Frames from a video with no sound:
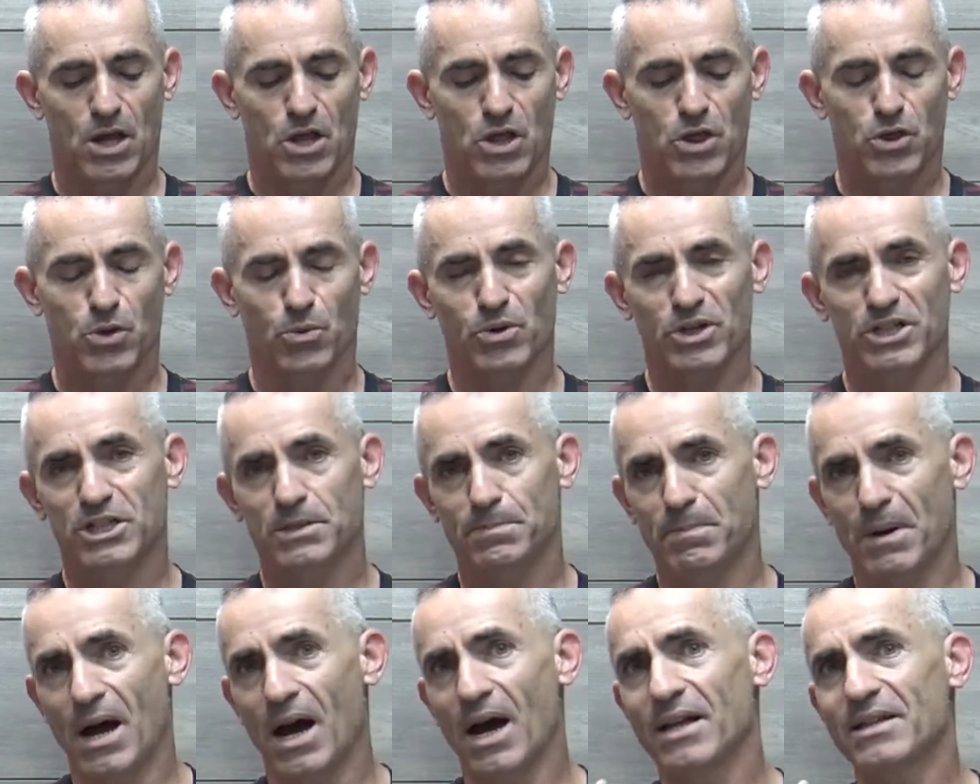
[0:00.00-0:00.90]
The
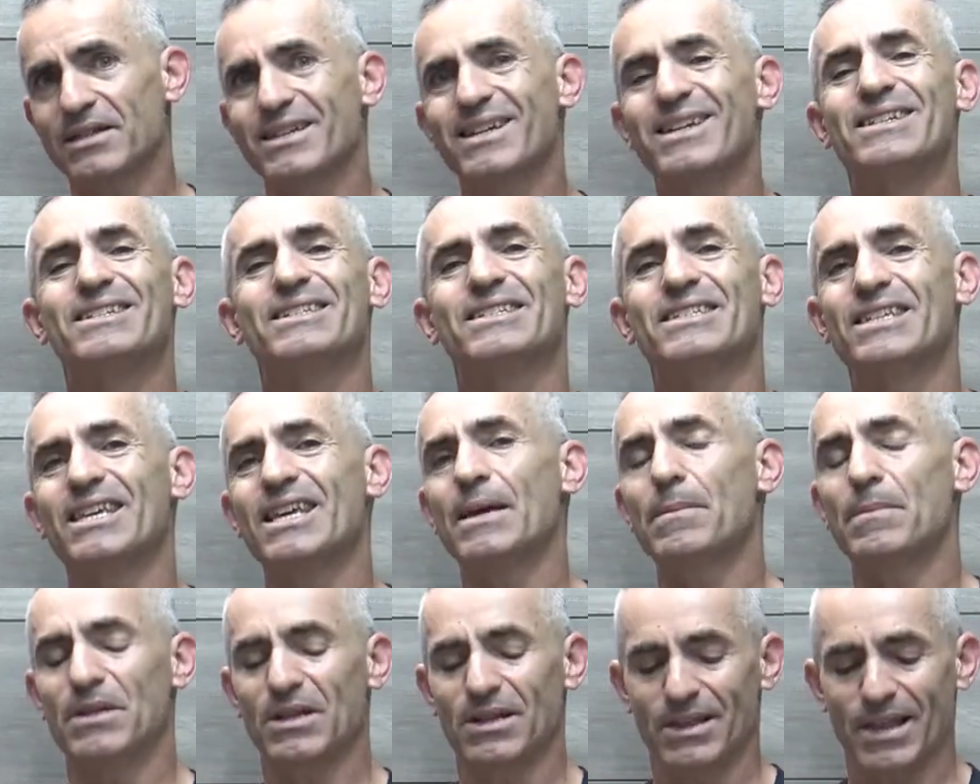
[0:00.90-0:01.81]
response
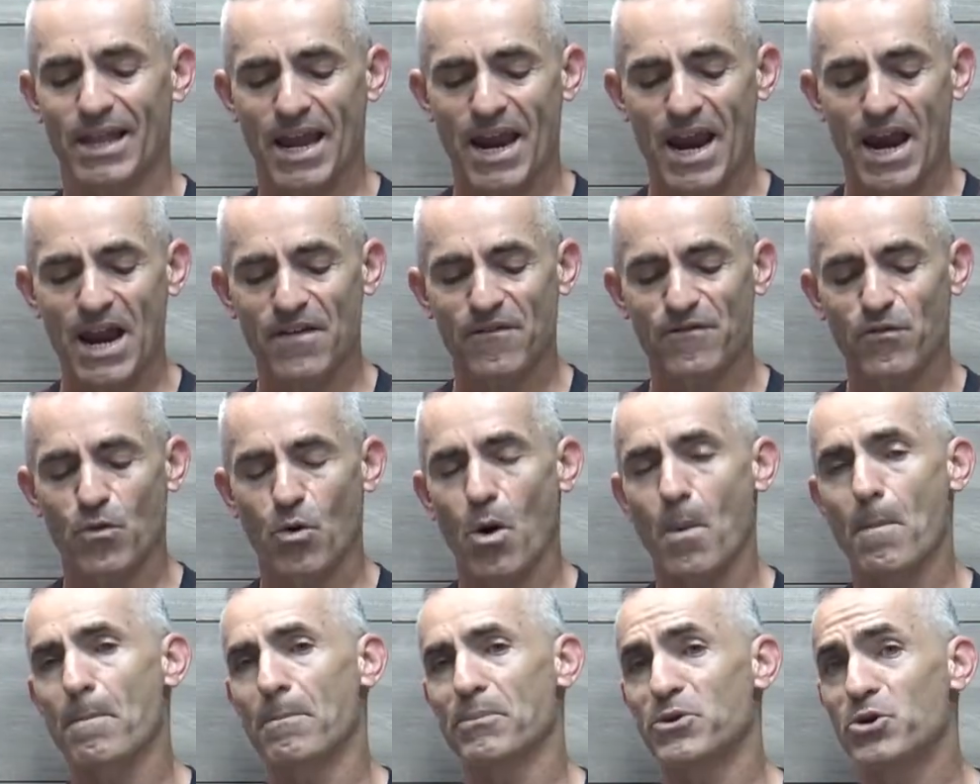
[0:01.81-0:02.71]
seemed delayed
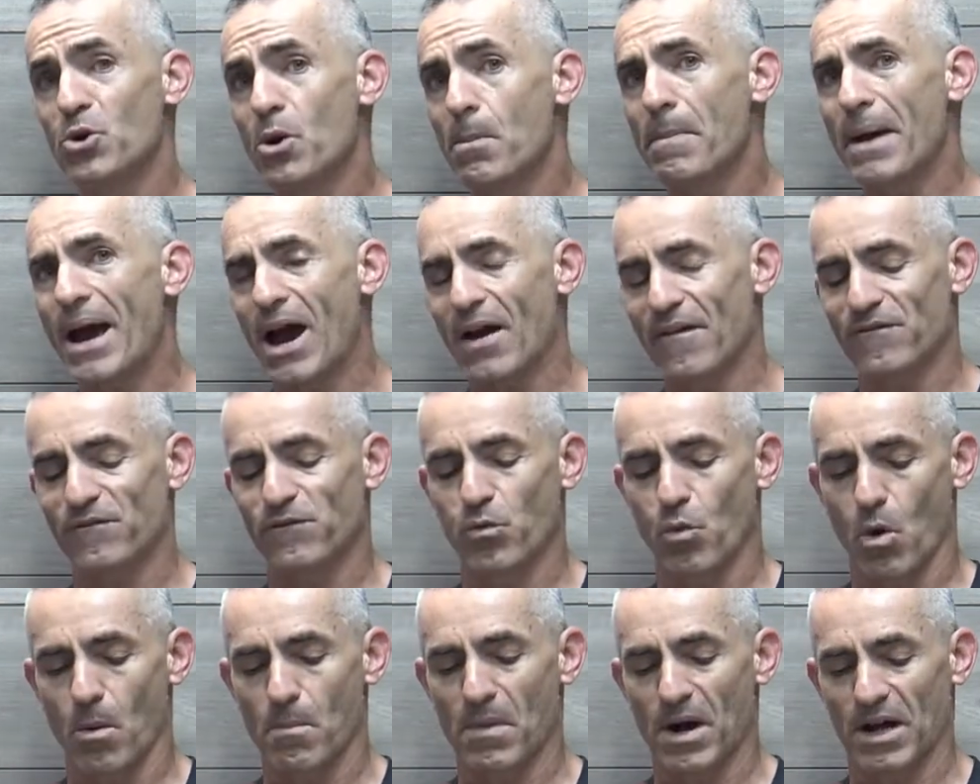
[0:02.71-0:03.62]
for to about
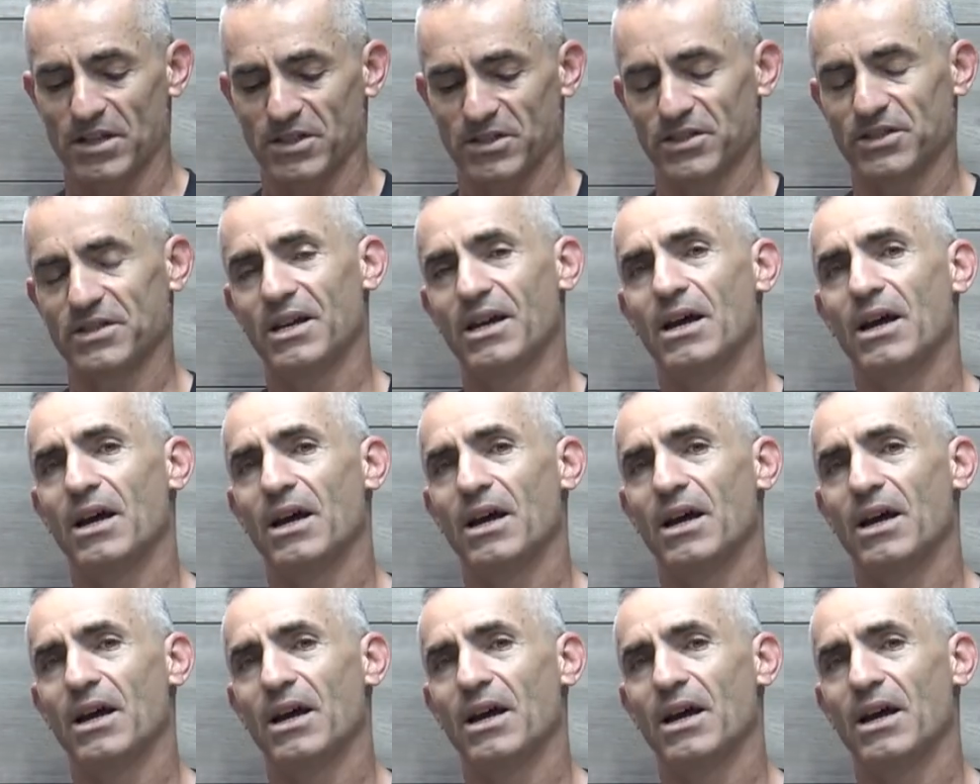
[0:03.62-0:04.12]
four months.